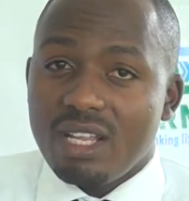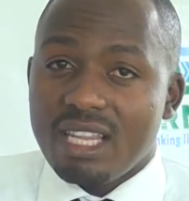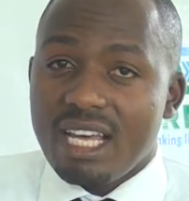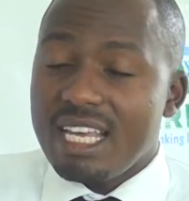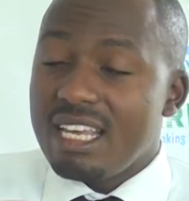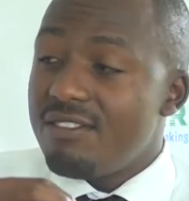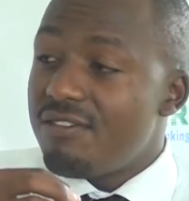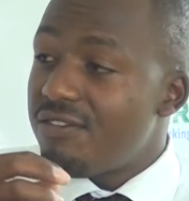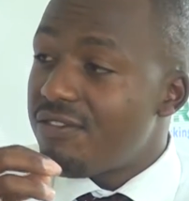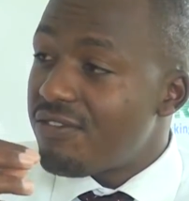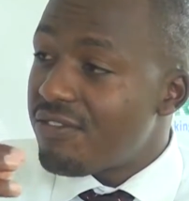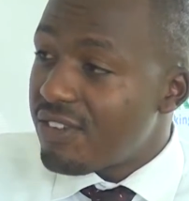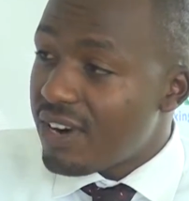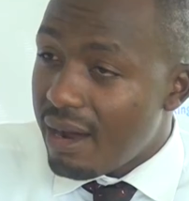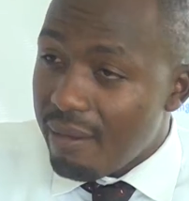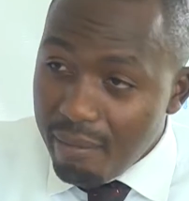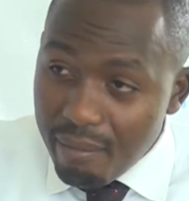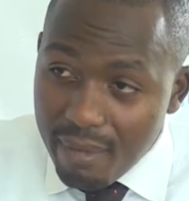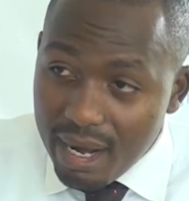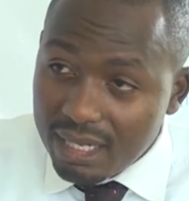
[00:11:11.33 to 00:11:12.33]
or other
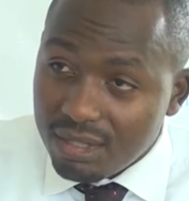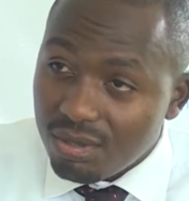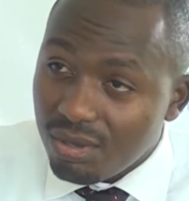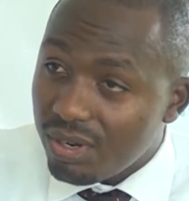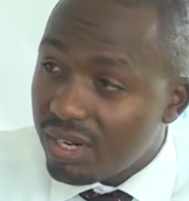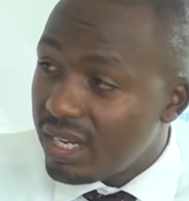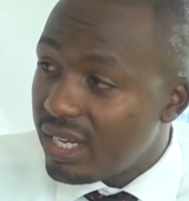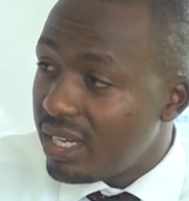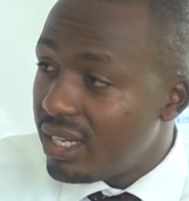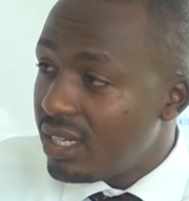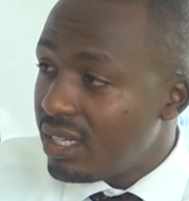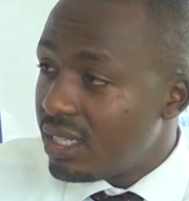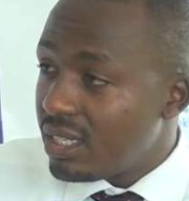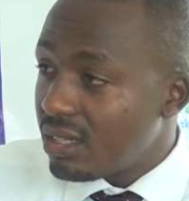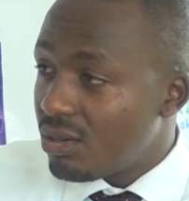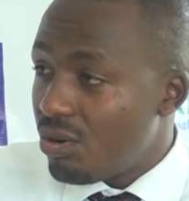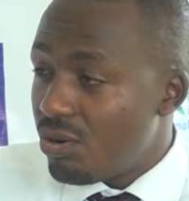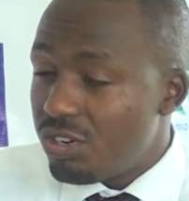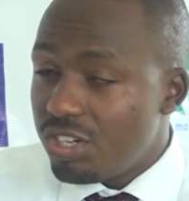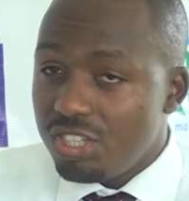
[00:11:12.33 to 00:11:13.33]
inflammatory
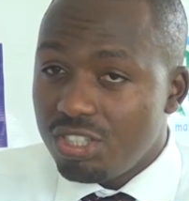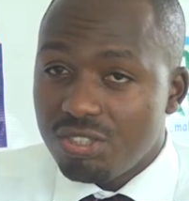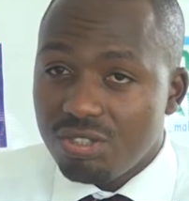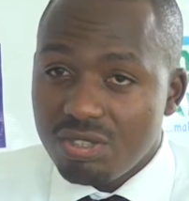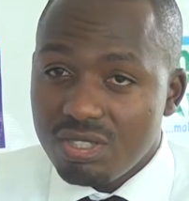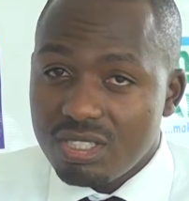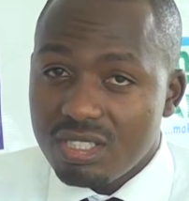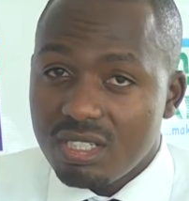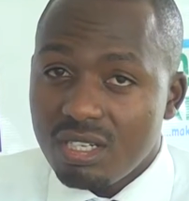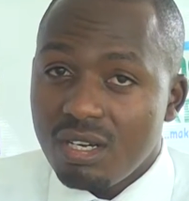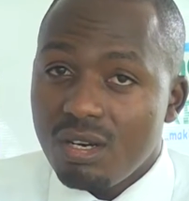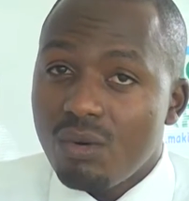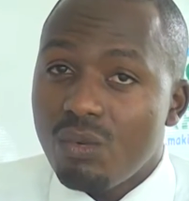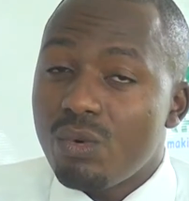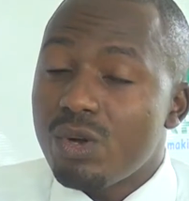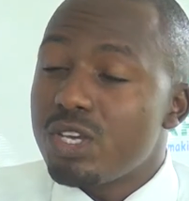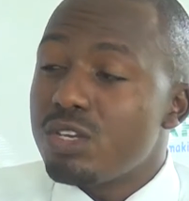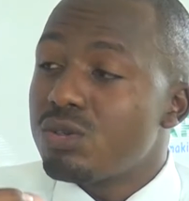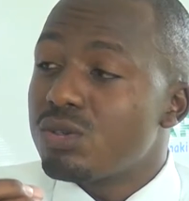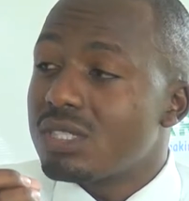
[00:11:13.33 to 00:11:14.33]
conditions.
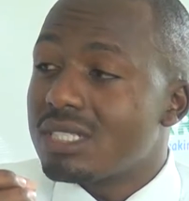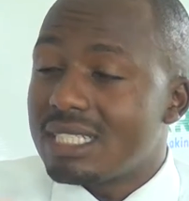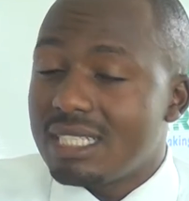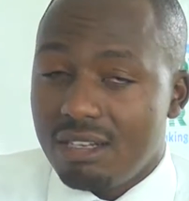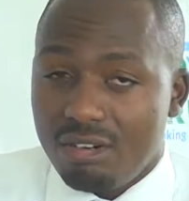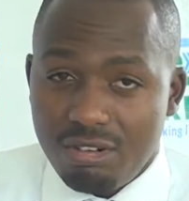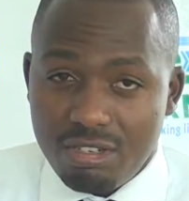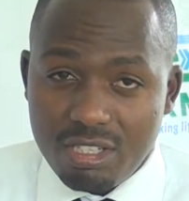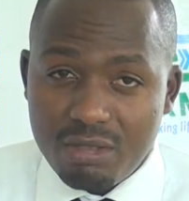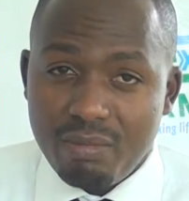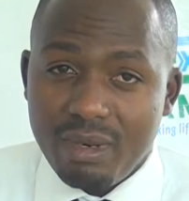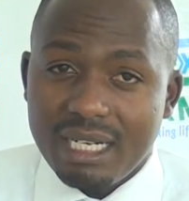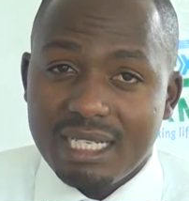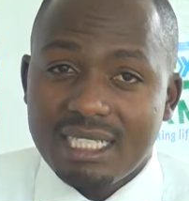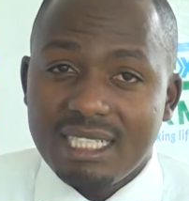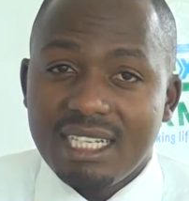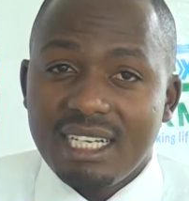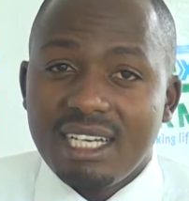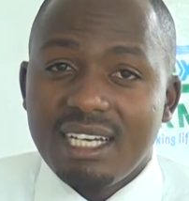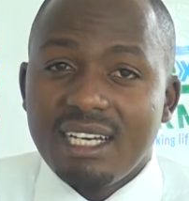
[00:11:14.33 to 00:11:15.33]
We use steroids.
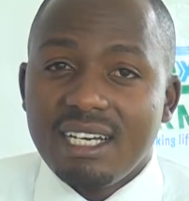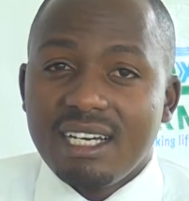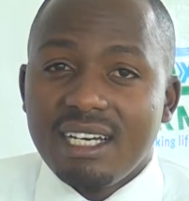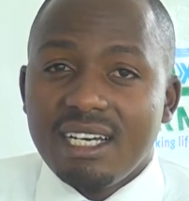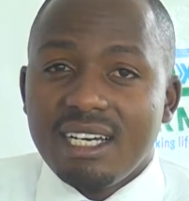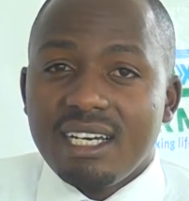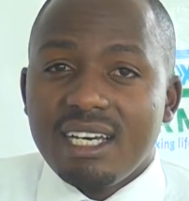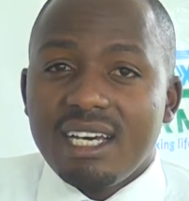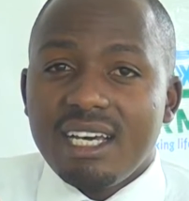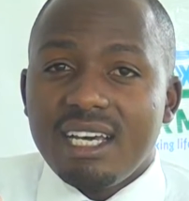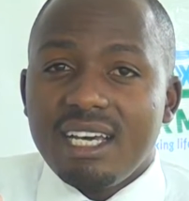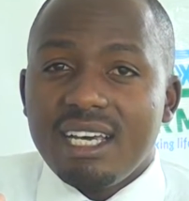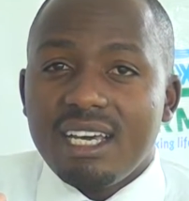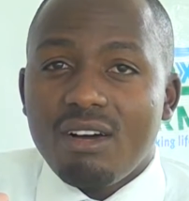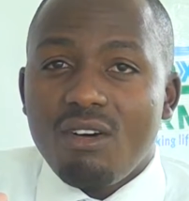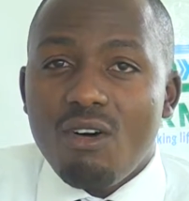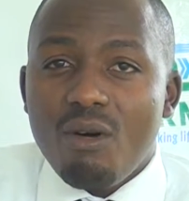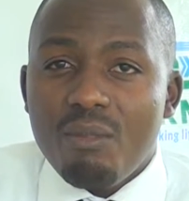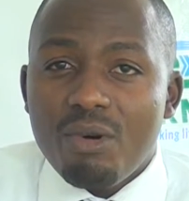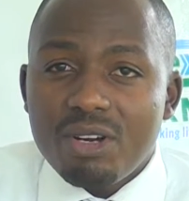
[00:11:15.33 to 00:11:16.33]
But
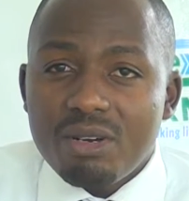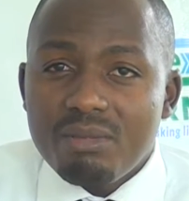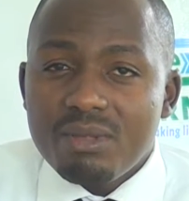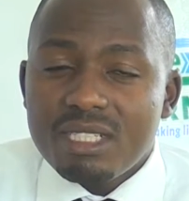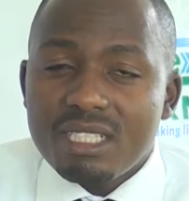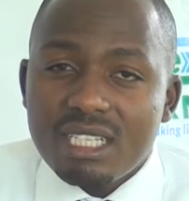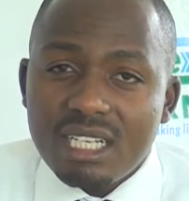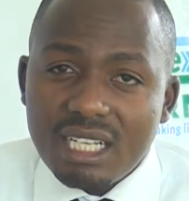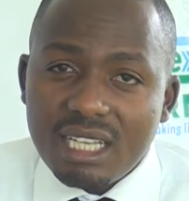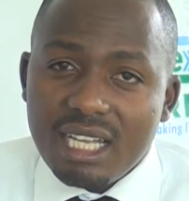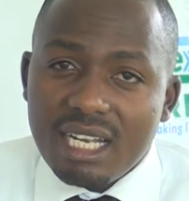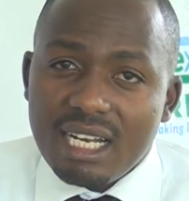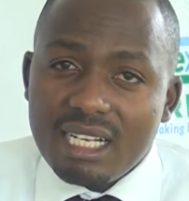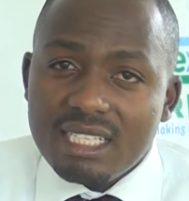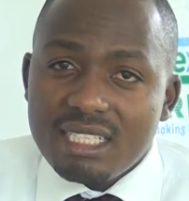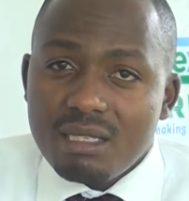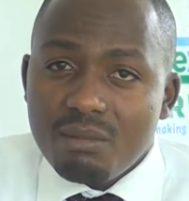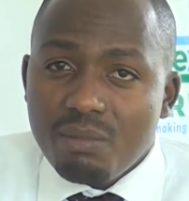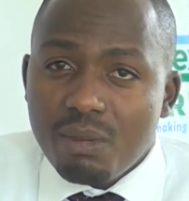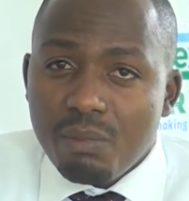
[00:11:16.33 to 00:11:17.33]
a common mistake
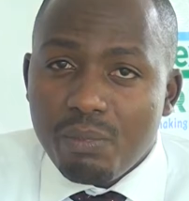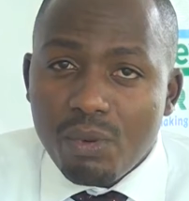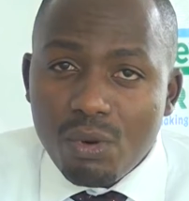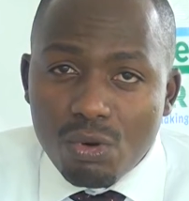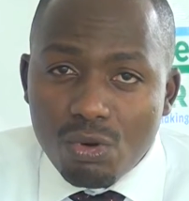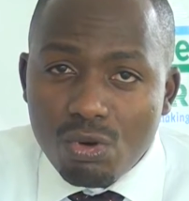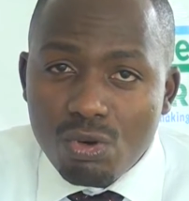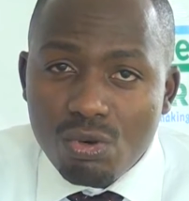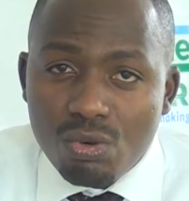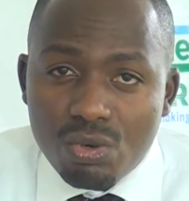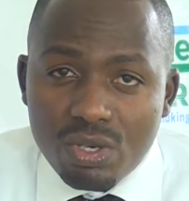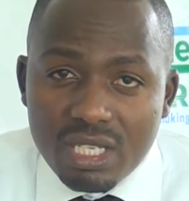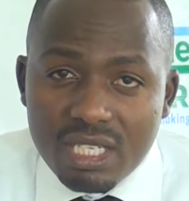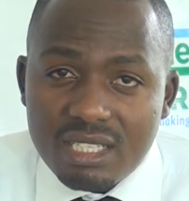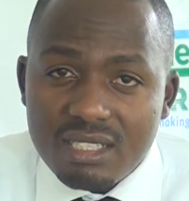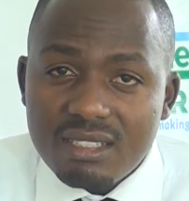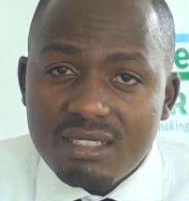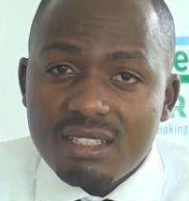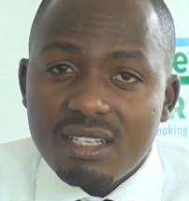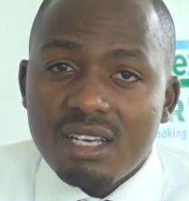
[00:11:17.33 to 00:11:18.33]
that I see people do
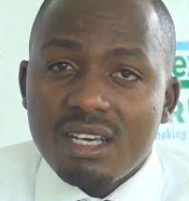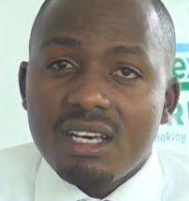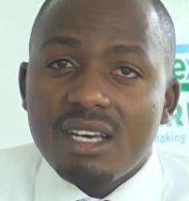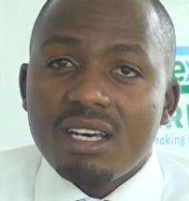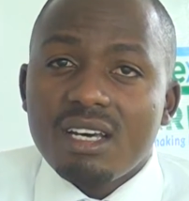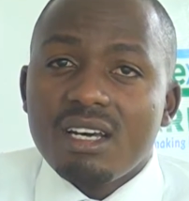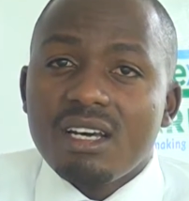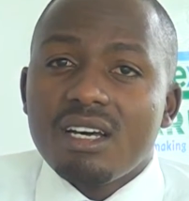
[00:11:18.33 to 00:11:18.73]
is